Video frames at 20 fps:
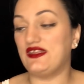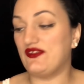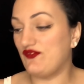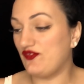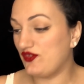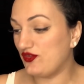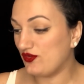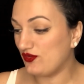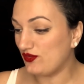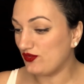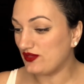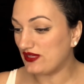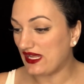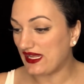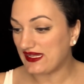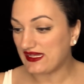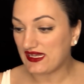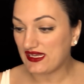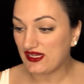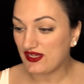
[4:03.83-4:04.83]
If you
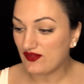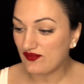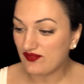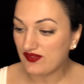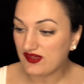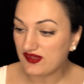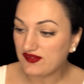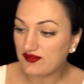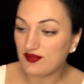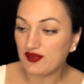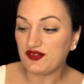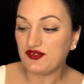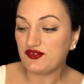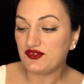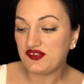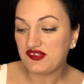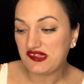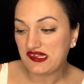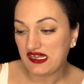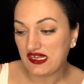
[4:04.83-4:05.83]
like any of this, what you're
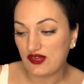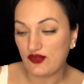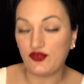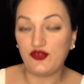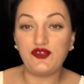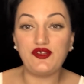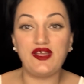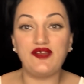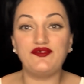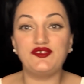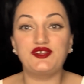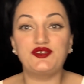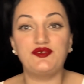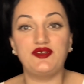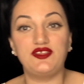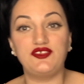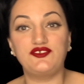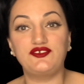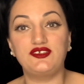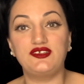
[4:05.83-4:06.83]
seeing, or you have a
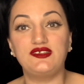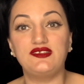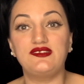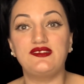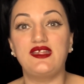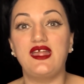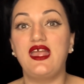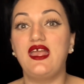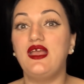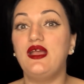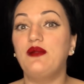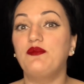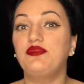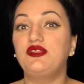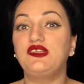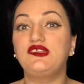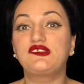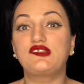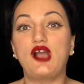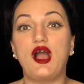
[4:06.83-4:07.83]
questions,
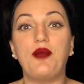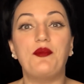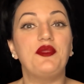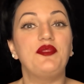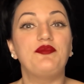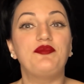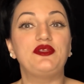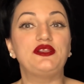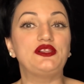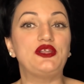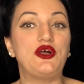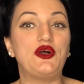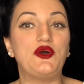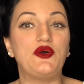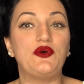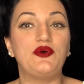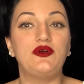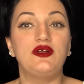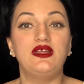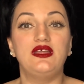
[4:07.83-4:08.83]
please comment
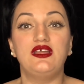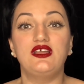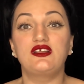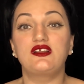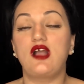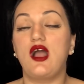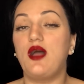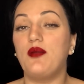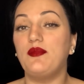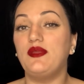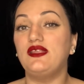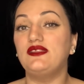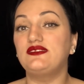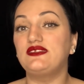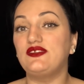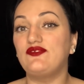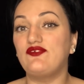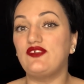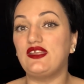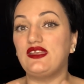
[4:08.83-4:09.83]
below. Comment
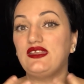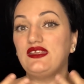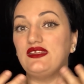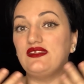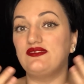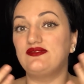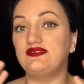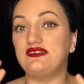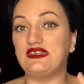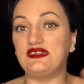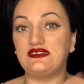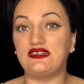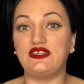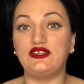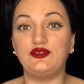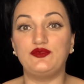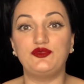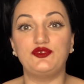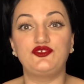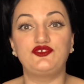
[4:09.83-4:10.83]
if anything that
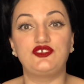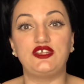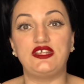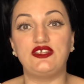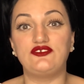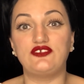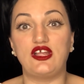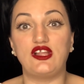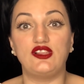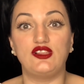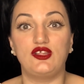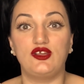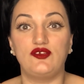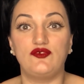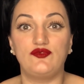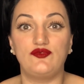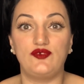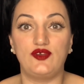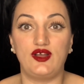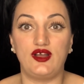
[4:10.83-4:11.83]
you would change. I
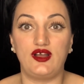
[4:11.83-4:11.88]
love